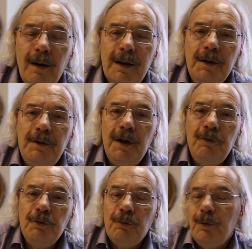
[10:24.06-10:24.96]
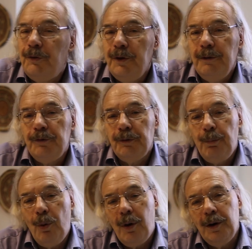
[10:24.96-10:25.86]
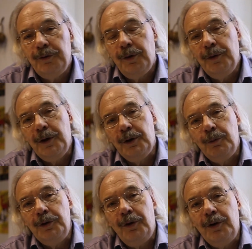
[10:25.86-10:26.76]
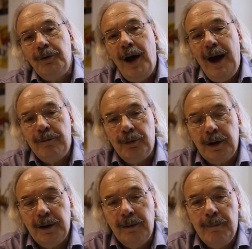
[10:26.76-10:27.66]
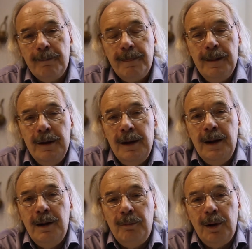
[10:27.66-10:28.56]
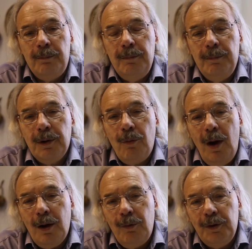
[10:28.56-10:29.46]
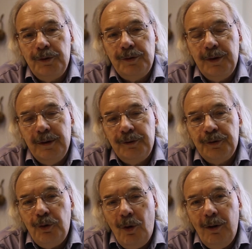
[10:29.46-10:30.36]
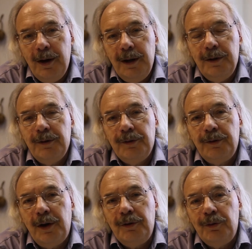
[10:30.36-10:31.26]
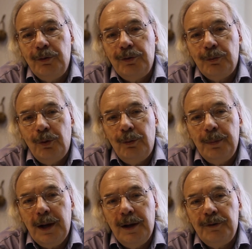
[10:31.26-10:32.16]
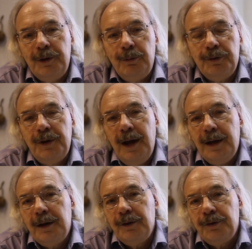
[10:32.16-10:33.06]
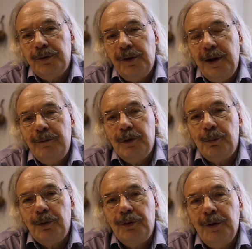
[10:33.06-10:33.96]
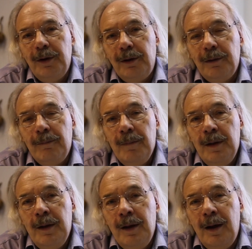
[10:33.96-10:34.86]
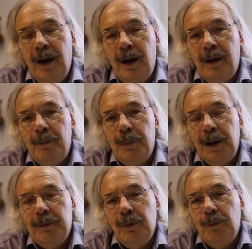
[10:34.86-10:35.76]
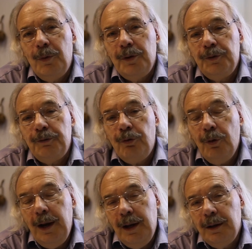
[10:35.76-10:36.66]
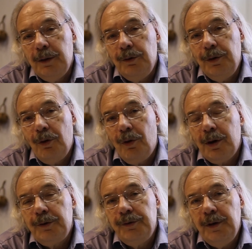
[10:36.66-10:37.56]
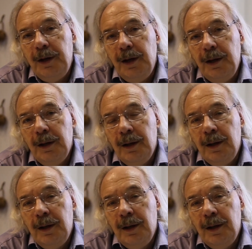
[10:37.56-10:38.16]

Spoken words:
continue to receive support so that he could return to Africa. But Becquaqua's story is unusual because he was taken as a slave to Brazil, but was freed in New York City